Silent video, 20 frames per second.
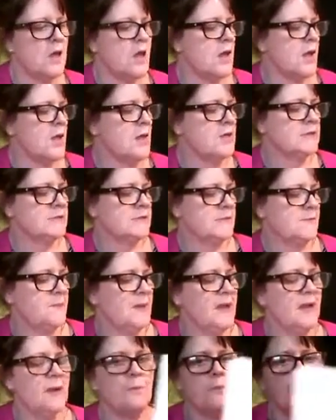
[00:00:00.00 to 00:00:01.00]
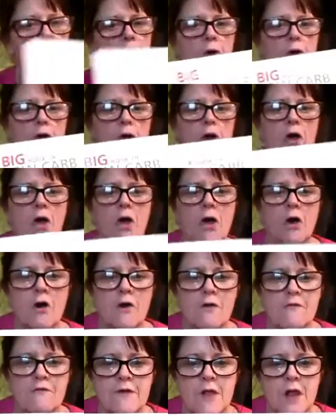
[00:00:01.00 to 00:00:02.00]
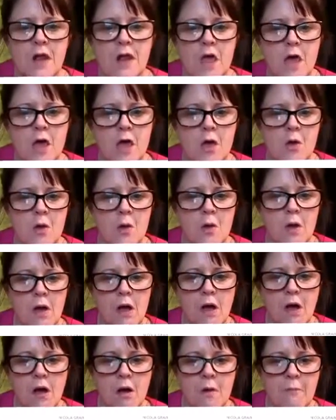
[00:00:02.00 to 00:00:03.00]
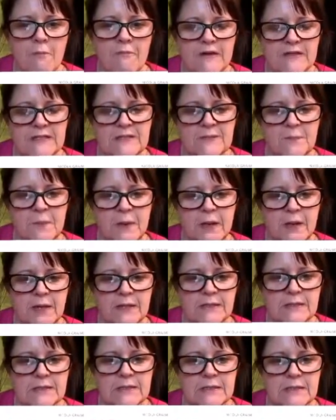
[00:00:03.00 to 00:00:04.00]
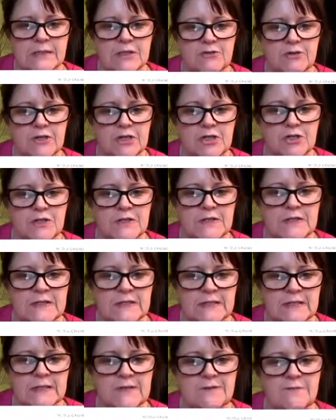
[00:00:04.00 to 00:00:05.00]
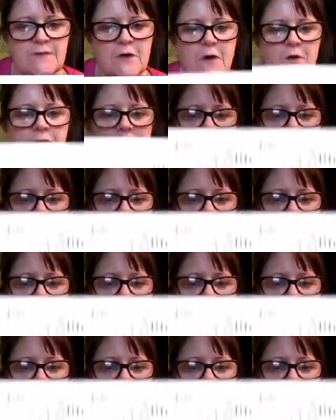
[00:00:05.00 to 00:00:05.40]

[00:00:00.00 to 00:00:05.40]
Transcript: It's the big book of low carb recipes. There's 365